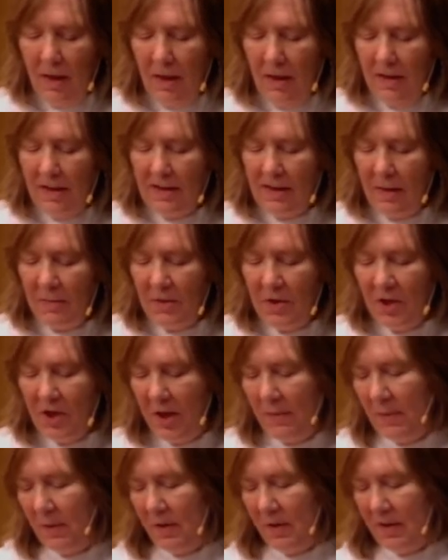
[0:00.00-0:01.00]
Some
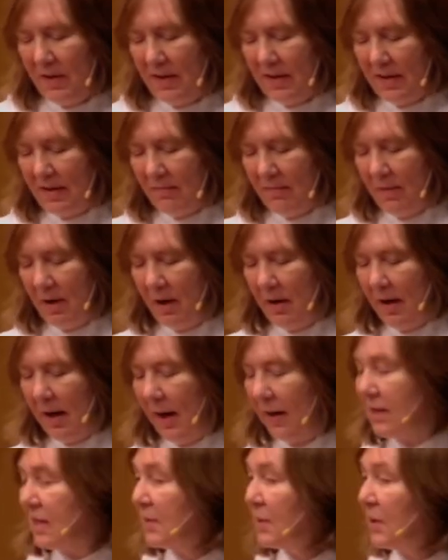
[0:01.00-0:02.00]
shepherds are
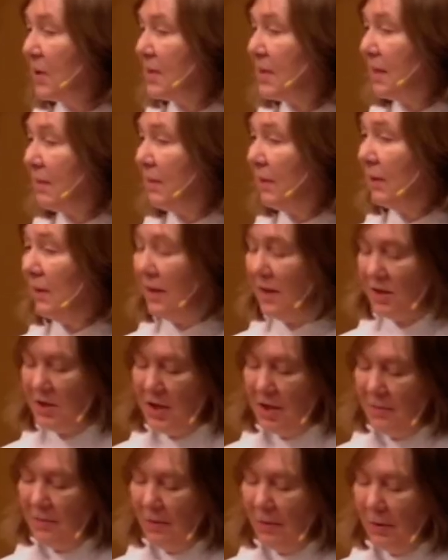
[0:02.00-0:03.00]
experts at building
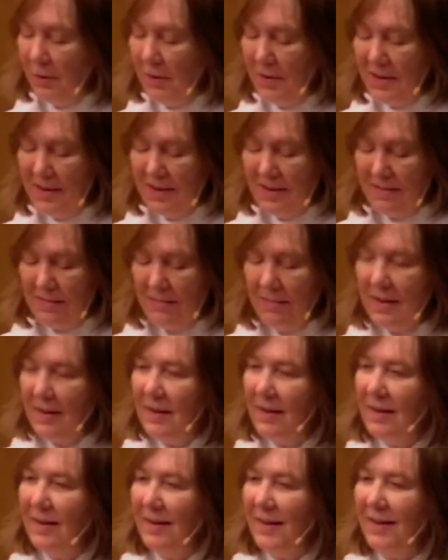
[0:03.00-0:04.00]
sheepfolds
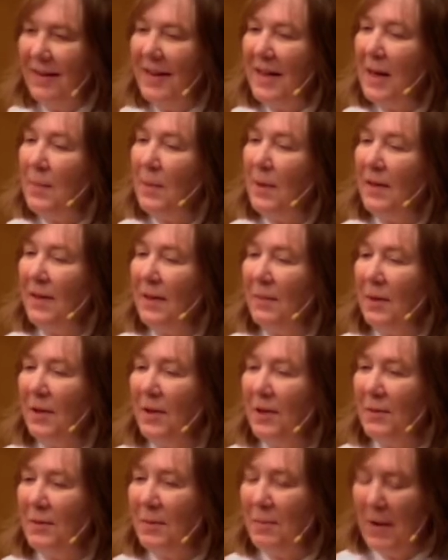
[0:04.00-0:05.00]
and keeping them in
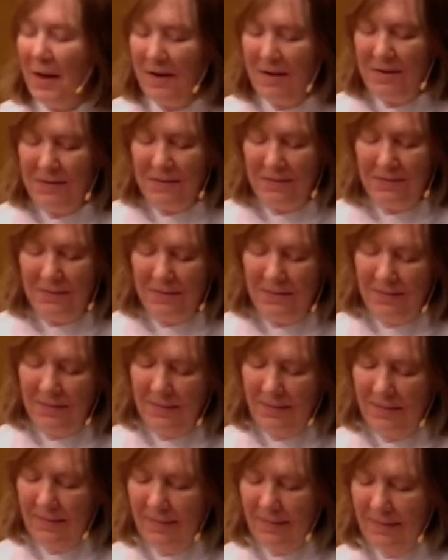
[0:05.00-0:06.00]
good repair,
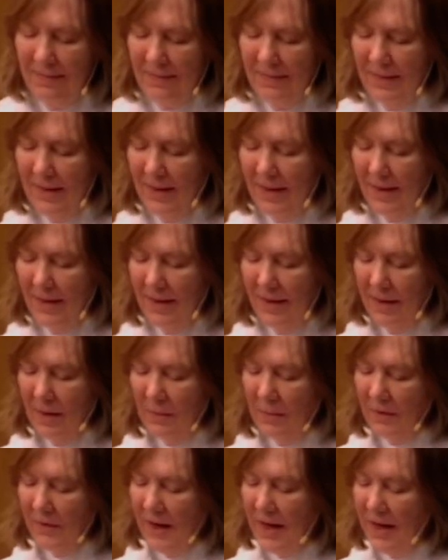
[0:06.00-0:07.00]

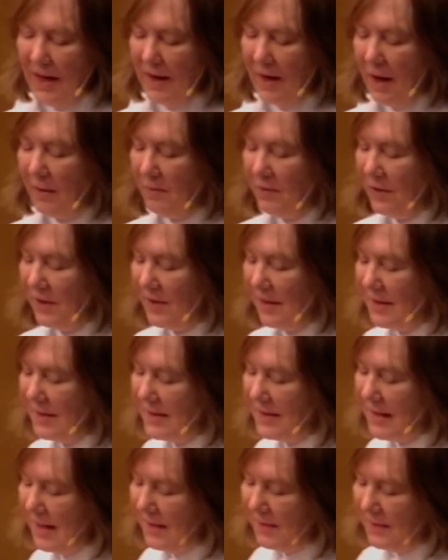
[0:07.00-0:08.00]
providing comfort and
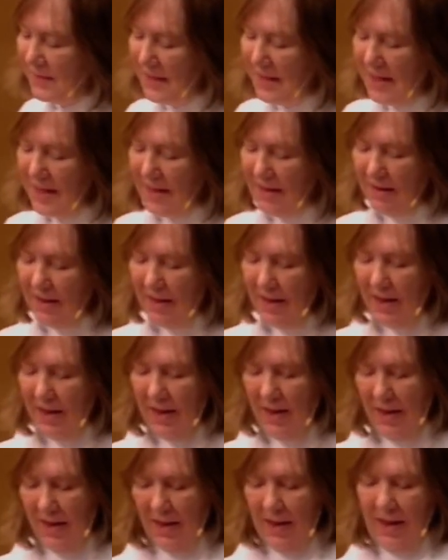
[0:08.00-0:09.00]
safety
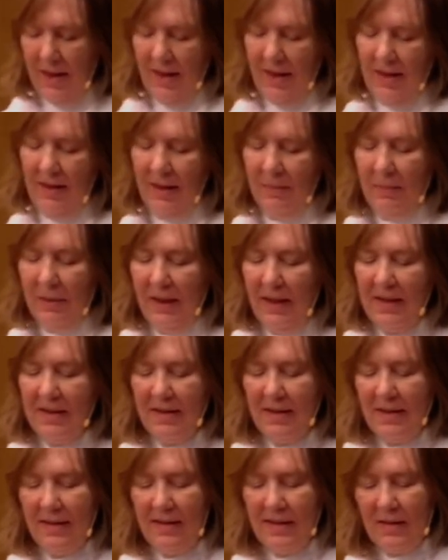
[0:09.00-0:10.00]
in the
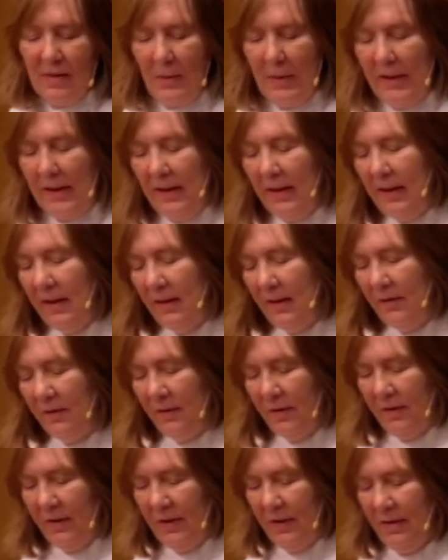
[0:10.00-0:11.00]
places we
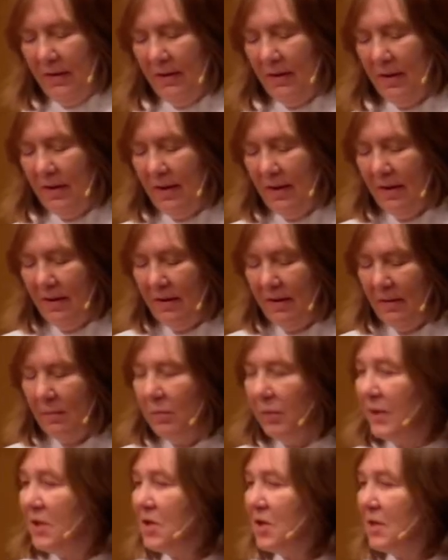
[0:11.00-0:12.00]
live, the
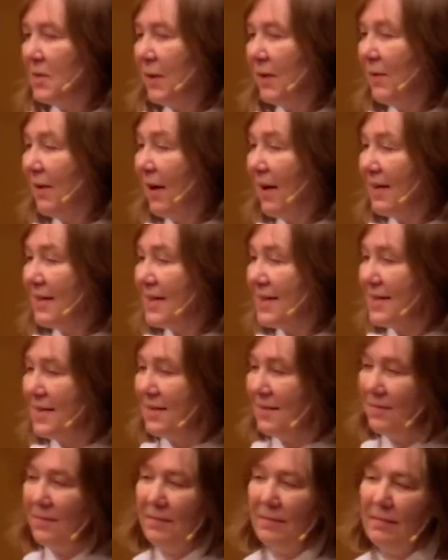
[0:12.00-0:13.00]
bridges we cross,
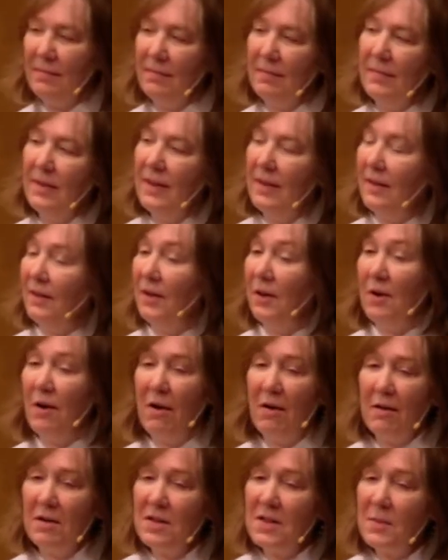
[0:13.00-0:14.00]
the
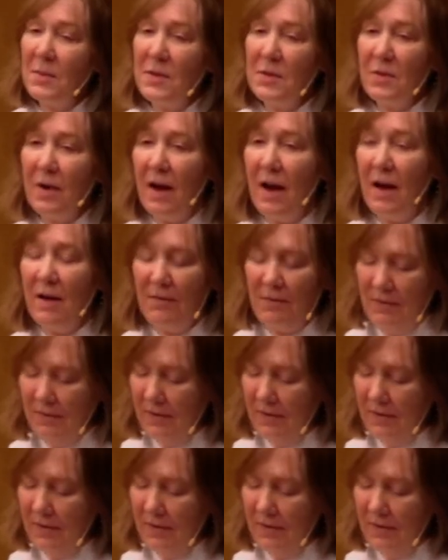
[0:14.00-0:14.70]
cars we drive.